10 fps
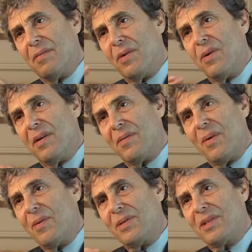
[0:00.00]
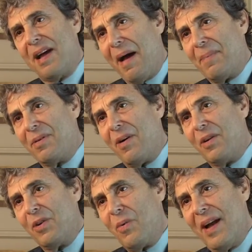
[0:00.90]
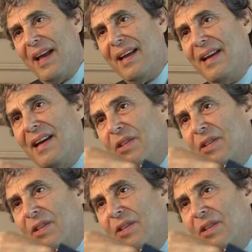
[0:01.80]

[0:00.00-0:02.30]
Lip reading: road stop along the way.